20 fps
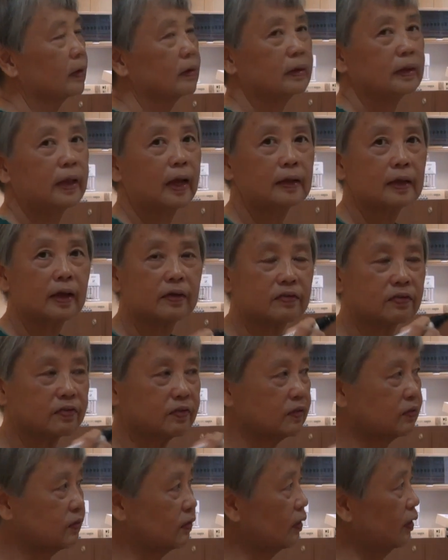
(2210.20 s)
Then there's
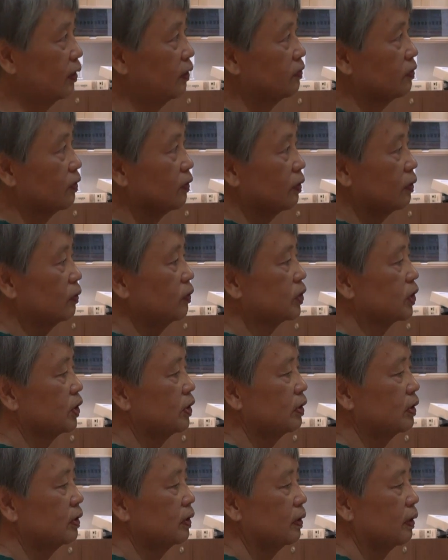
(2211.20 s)
this
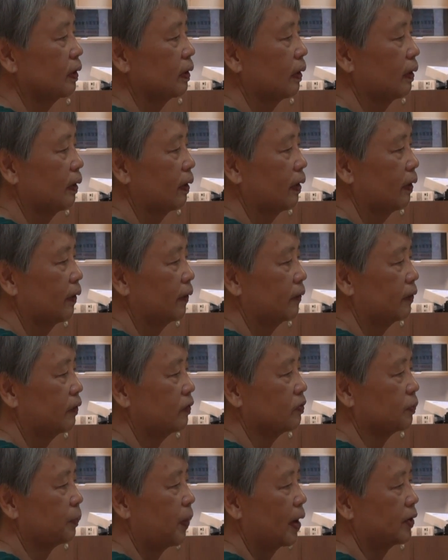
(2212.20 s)
seclusion,
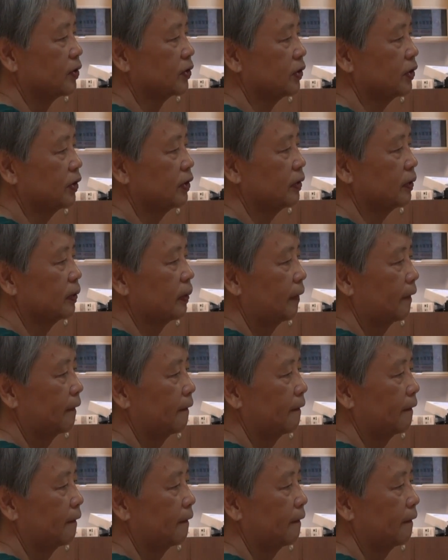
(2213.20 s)
dispassion,